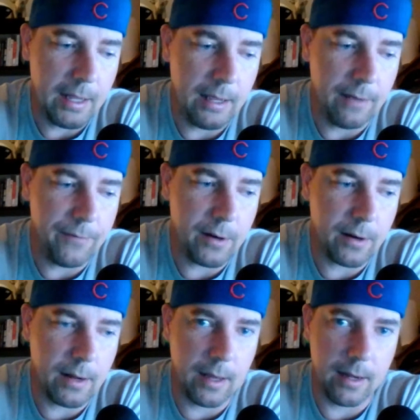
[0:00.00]
if you're
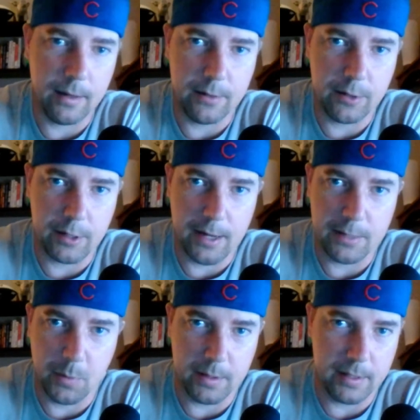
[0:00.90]
gonna
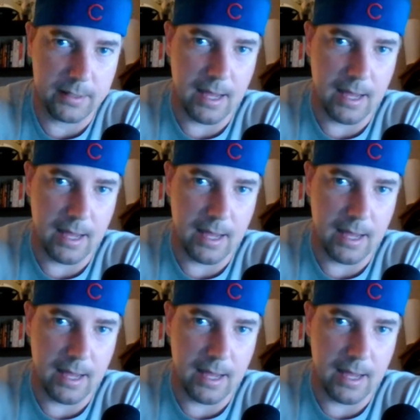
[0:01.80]
transport this